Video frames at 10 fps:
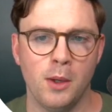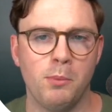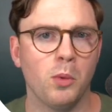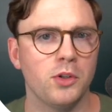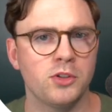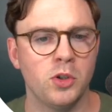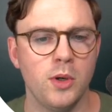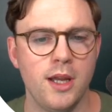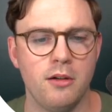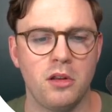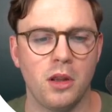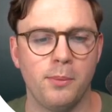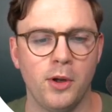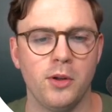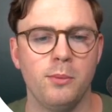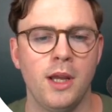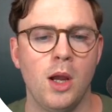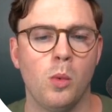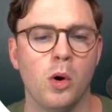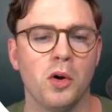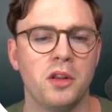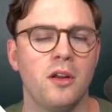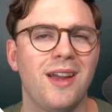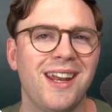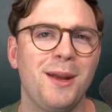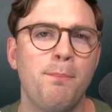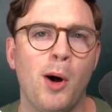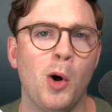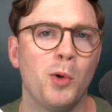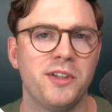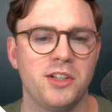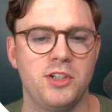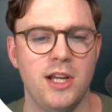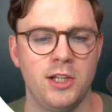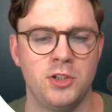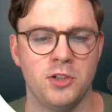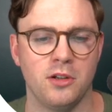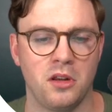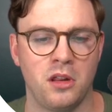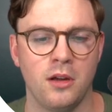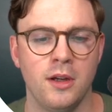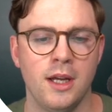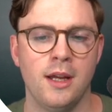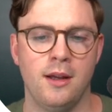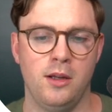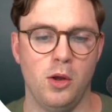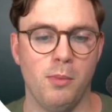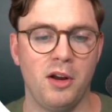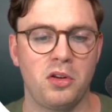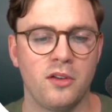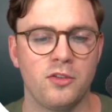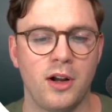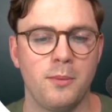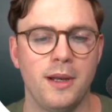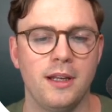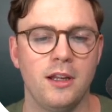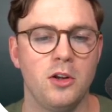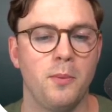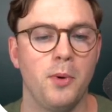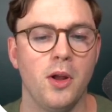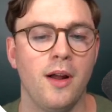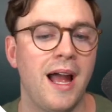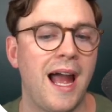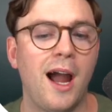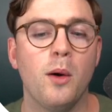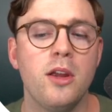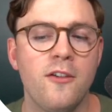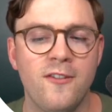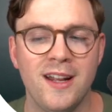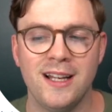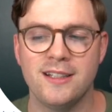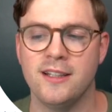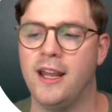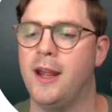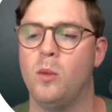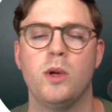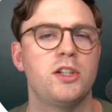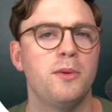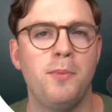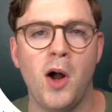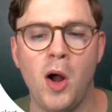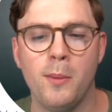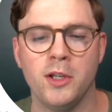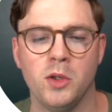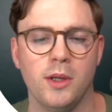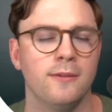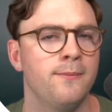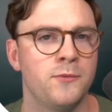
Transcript: But what's cool here is at the bottom, we're also getting poll suggestions. So, you know, Microsoft's recommending you could put, how are you feeling today? Which department are you in?